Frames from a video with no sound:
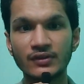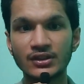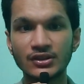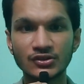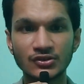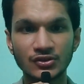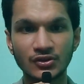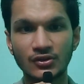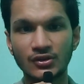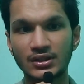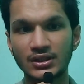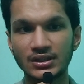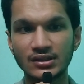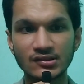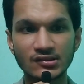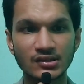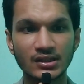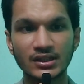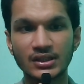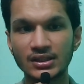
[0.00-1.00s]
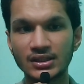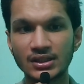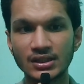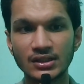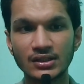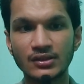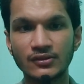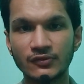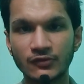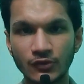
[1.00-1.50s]
InShot inside
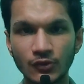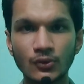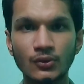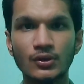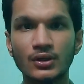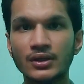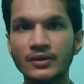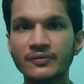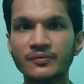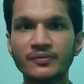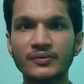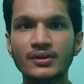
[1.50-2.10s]
the phone,